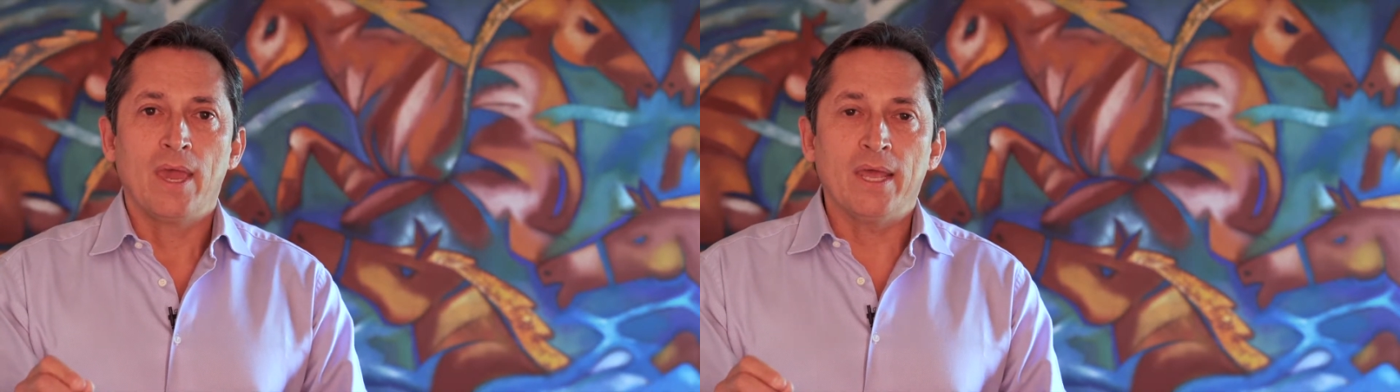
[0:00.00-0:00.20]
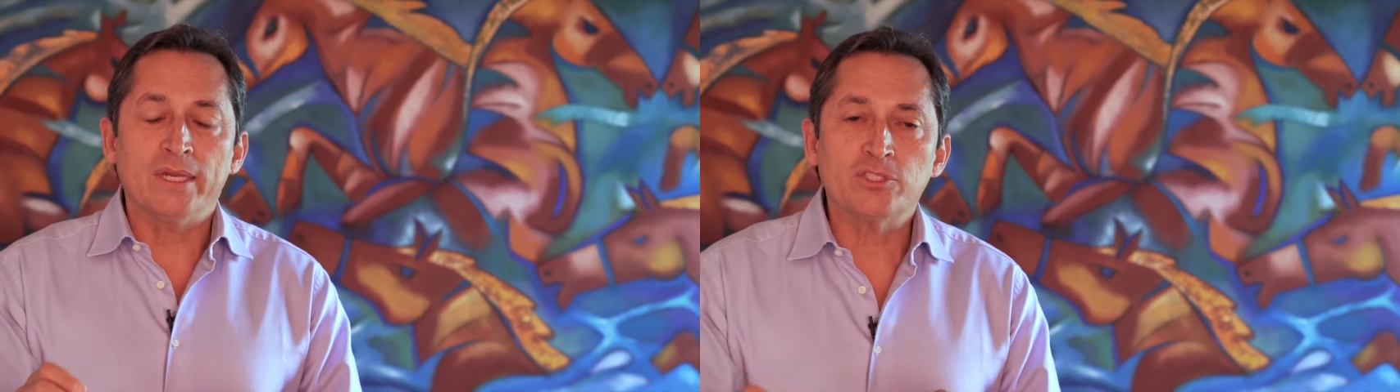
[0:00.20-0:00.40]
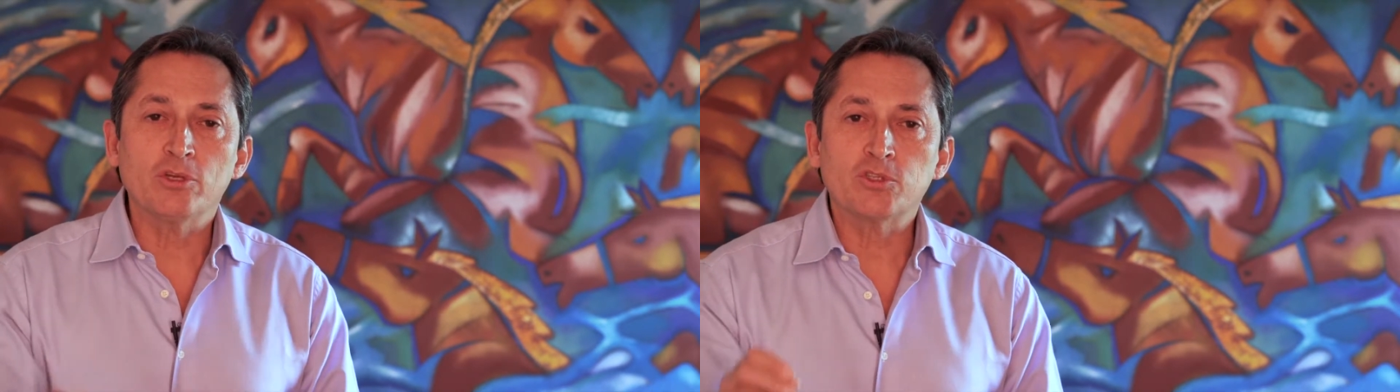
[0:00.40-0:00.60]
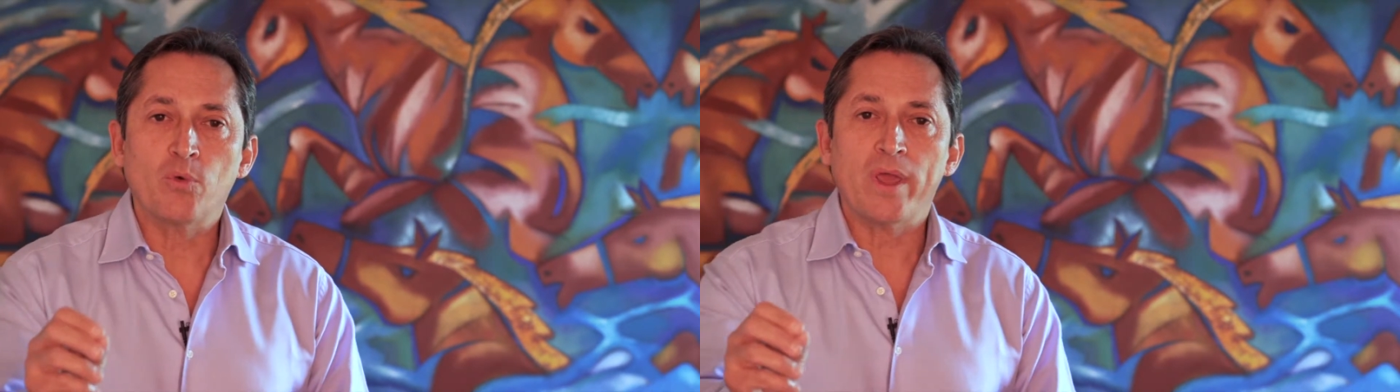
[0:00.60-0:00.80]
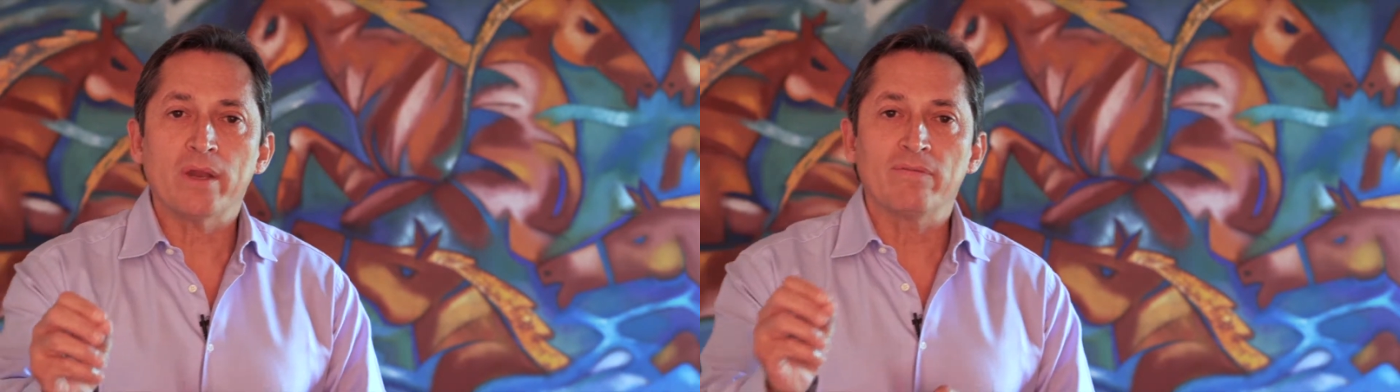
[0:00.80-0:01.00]
And it's those
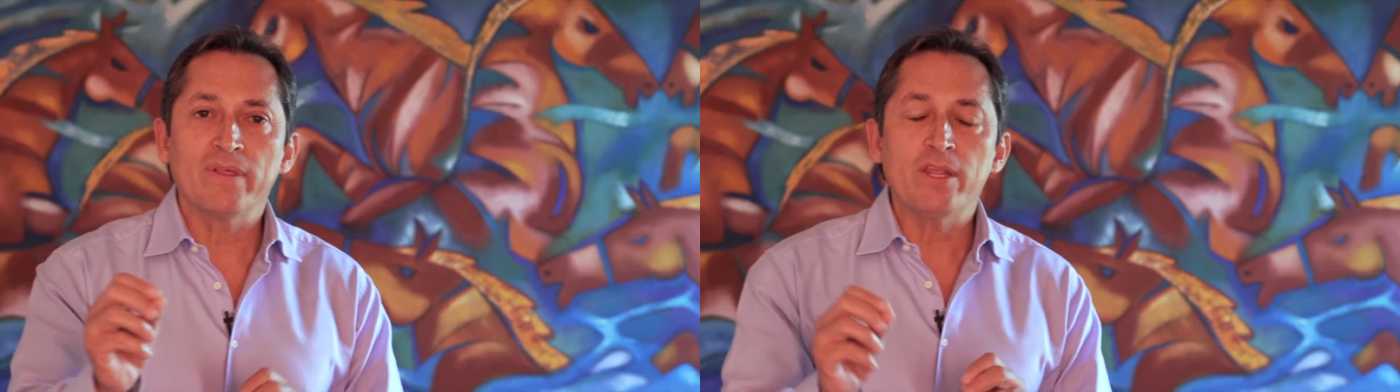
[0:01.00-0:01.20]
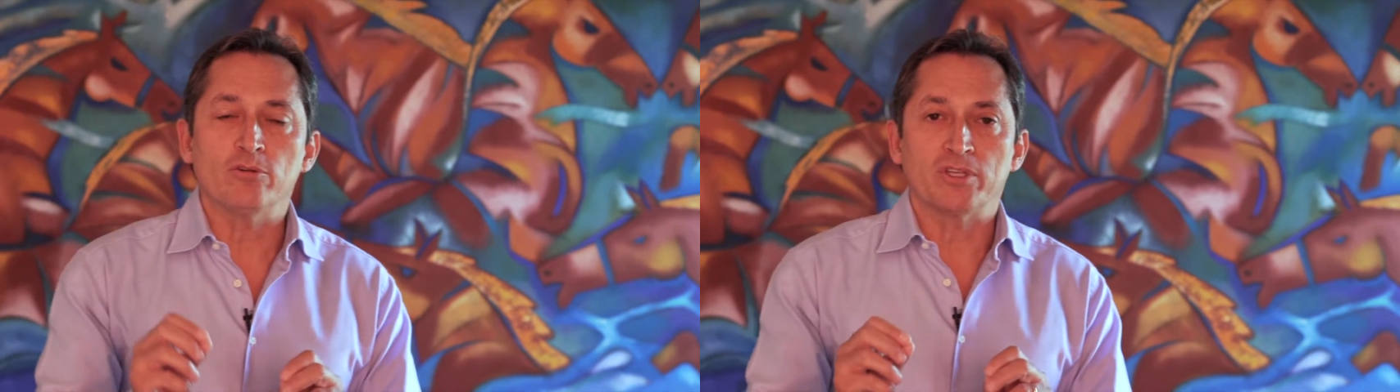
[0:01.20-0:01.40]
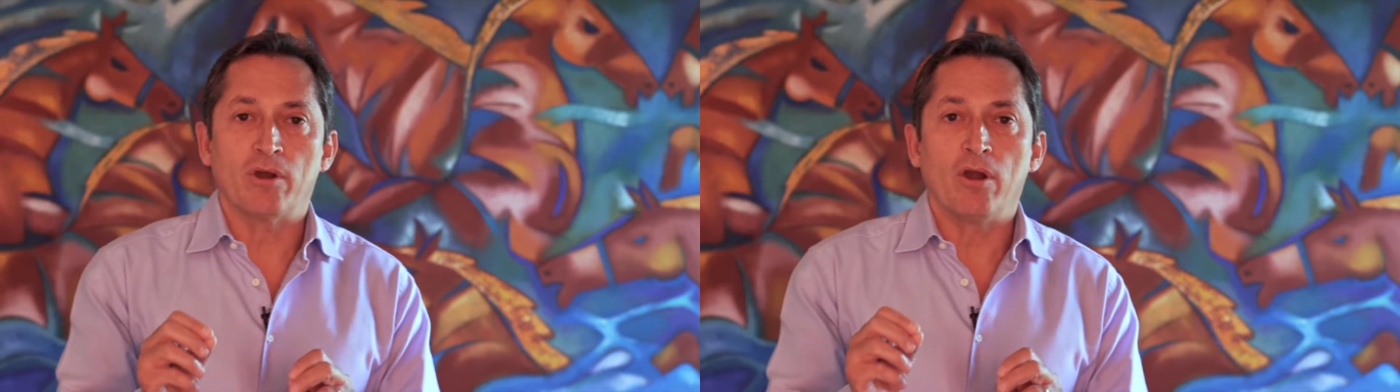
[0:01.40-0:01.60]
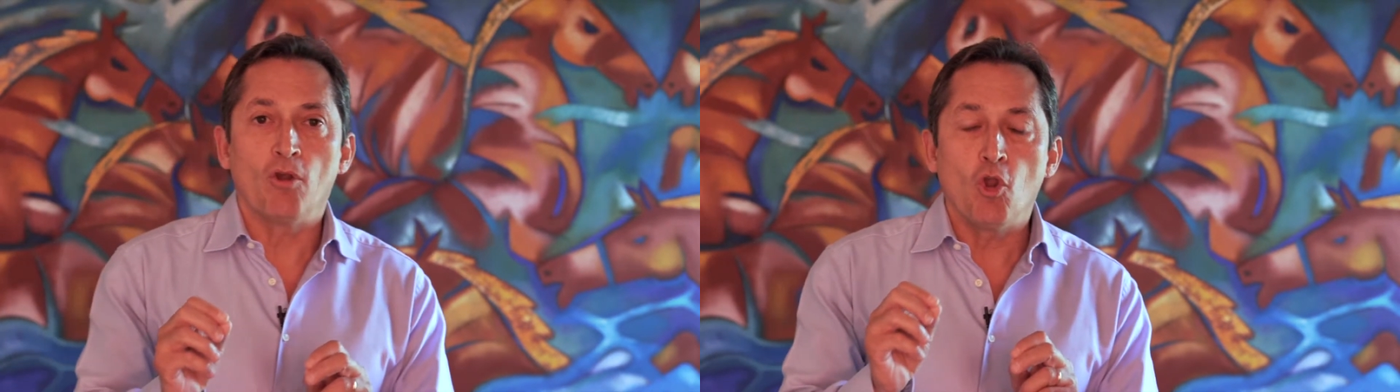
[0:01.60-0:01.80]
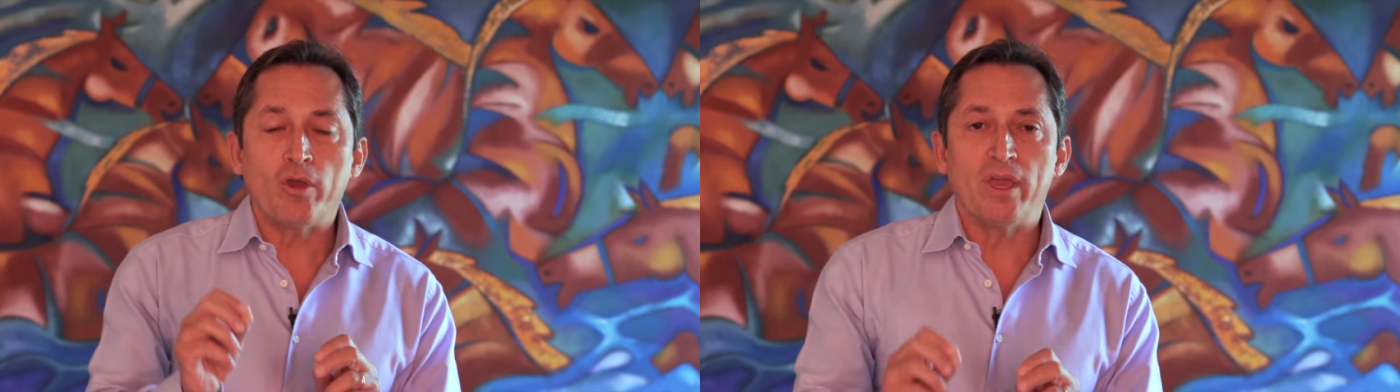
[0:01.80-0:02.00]
creative leaders that are
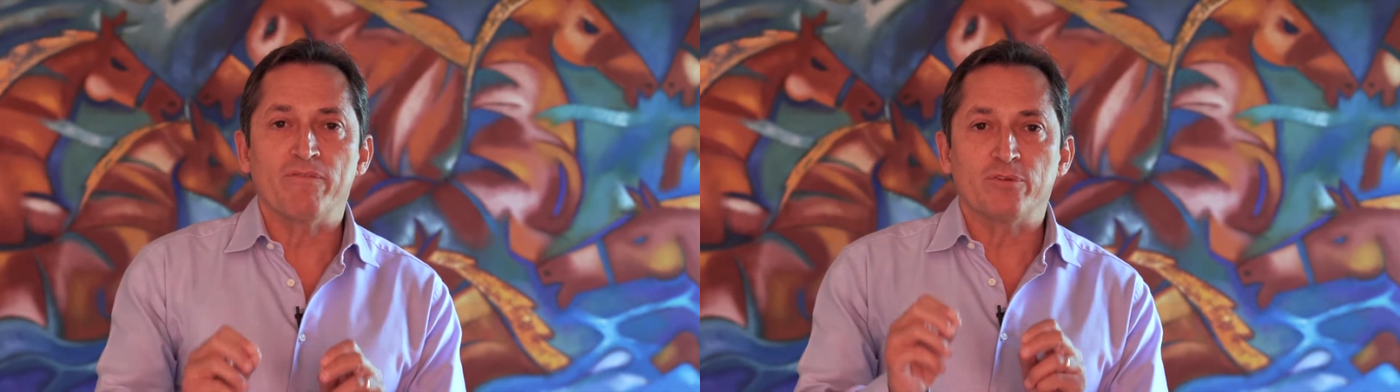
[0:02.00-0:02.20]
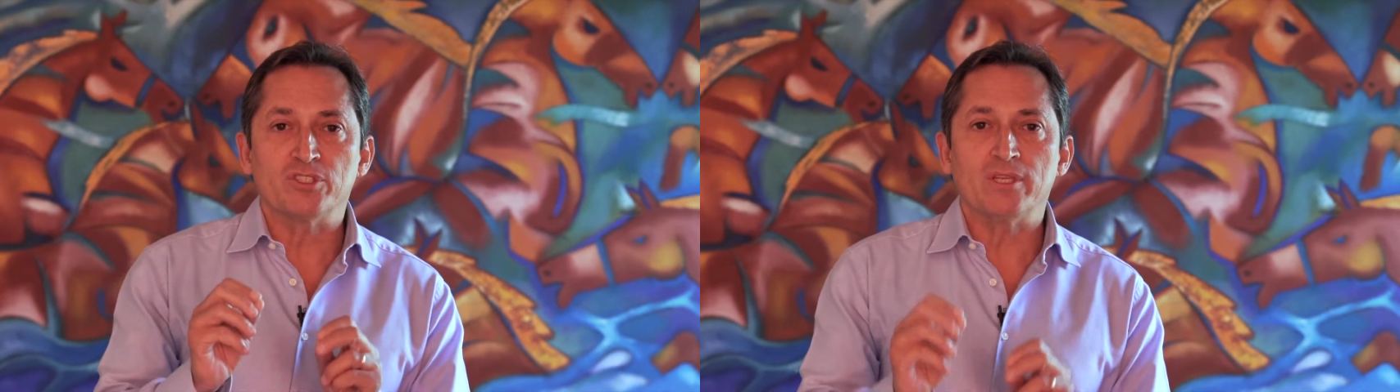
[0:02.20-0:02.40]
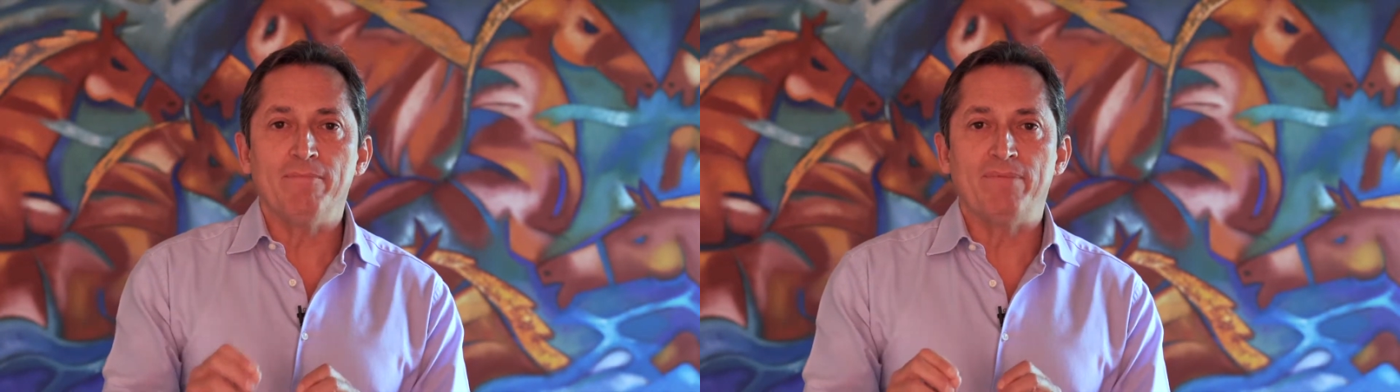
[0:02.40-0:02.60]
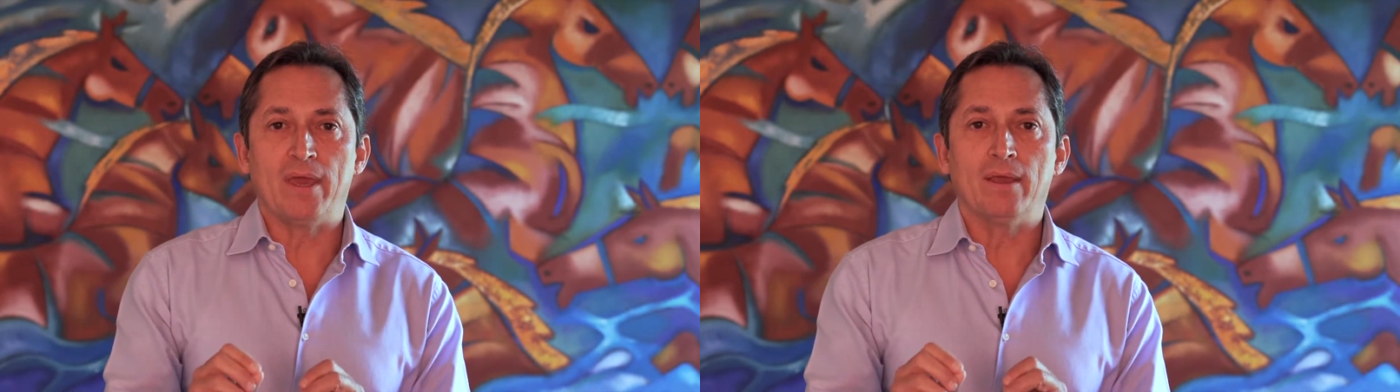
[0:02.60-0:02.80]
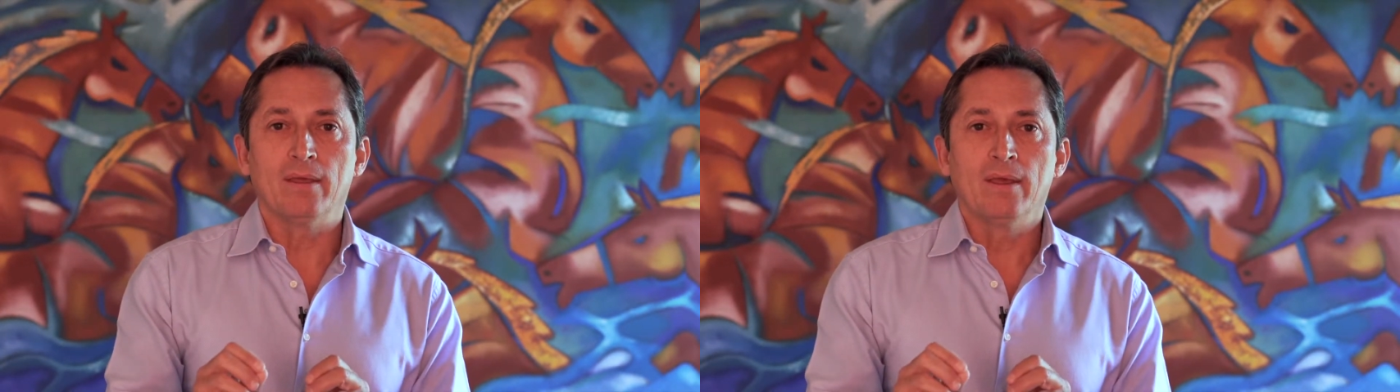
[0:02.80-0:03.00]
looking for
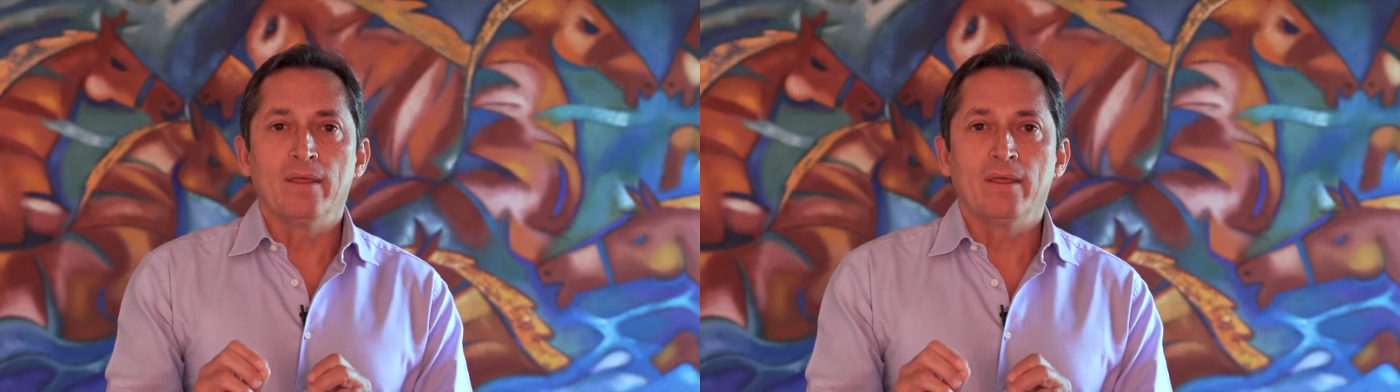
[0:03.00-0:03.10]
something